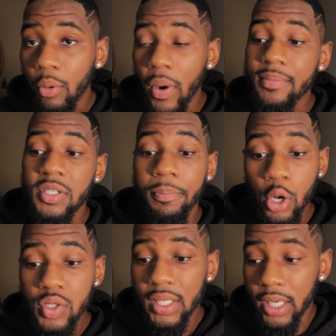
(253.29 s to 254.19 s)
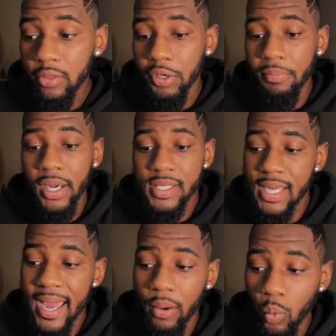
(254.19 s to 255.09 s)
Well, I'm supposed to get three
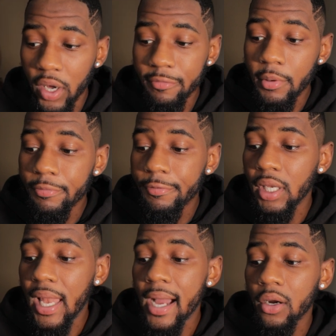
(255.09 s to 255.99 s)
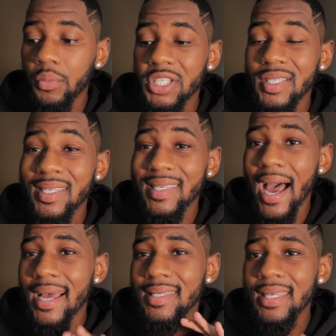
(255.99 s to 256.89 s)
pairs. All right. One from Foot Locker, which is a
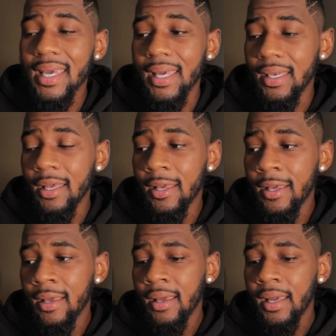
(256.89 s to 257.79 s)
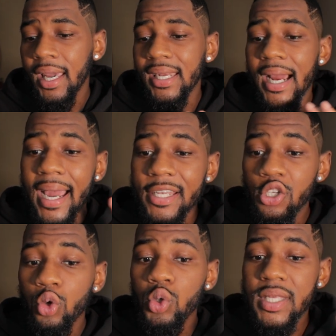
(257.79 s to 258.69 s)
size 10. And I got
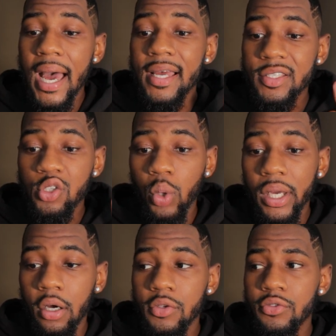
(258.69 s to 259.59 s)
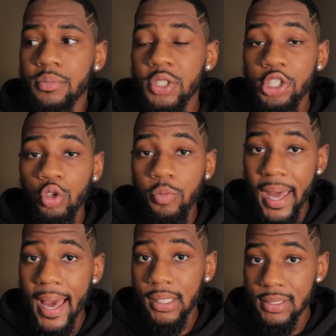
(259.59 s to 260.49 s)
two size 12s from Shoe
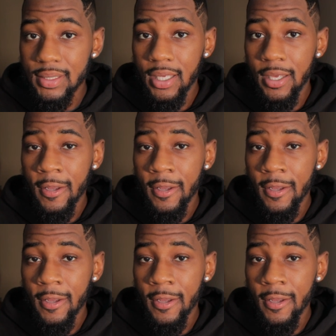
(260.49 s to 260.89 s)
Palace.